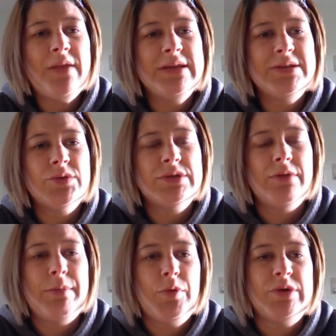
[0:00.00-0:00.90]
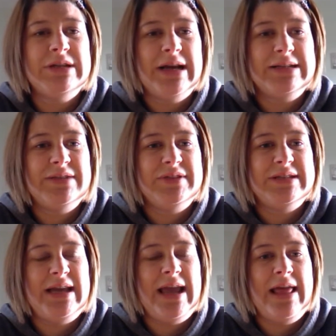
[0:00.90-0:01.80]
There's also reported
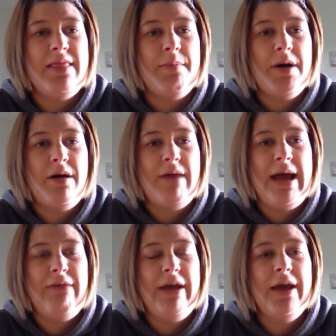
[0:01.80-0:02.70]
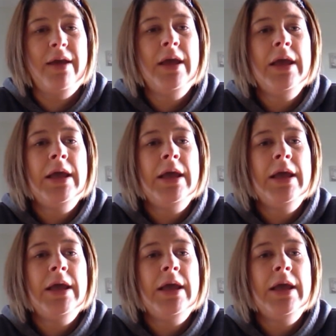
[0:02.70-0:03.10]
activity in the bar area,